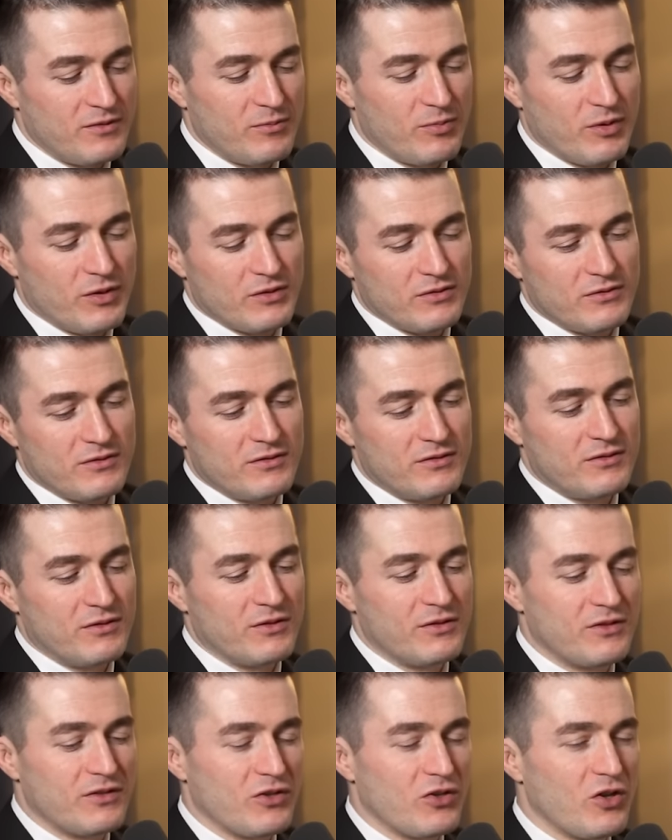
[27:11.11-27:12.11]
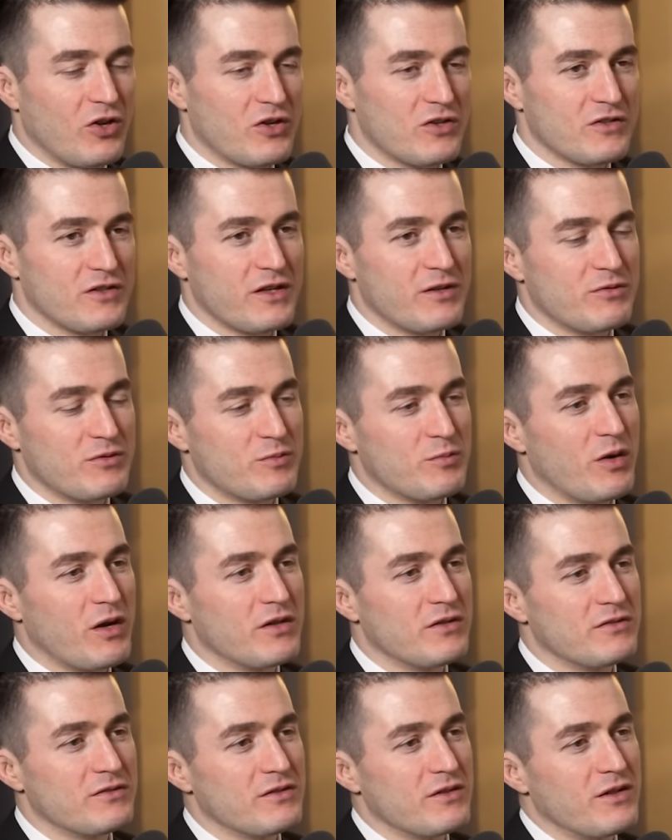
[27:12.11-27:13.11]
about the large language models?